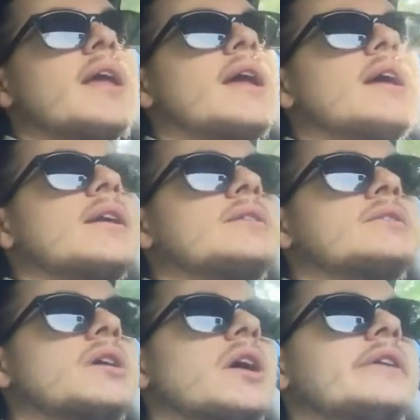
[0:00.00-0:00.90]

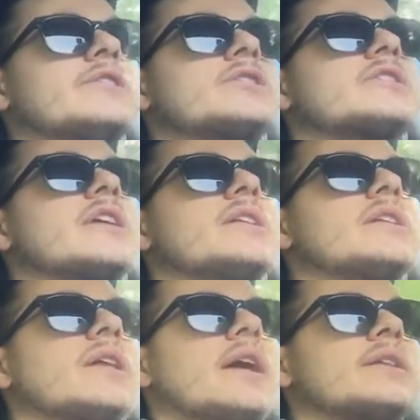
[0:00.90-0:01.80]
And
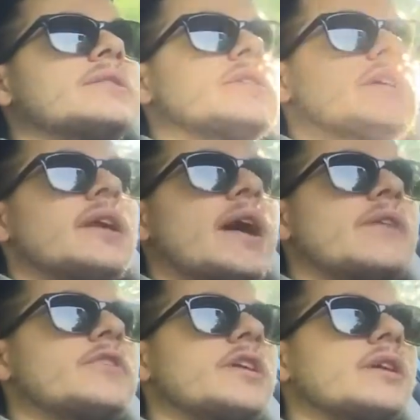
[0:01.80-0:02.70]
understanding that, and
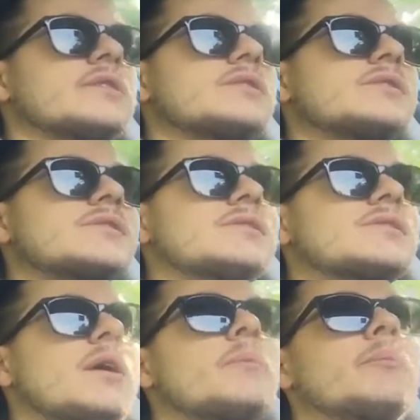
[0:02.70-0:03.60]
having
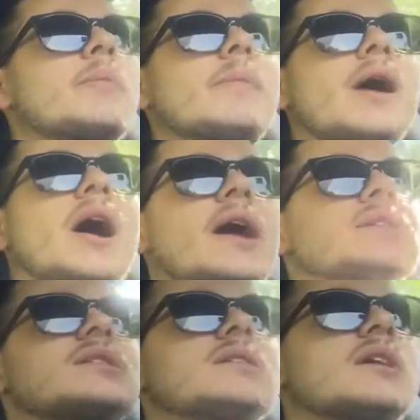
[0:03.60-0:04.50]
some
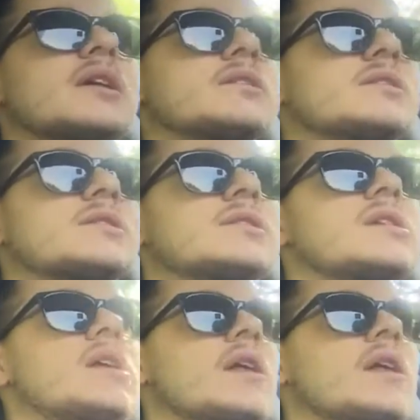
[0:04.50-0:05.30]
ideas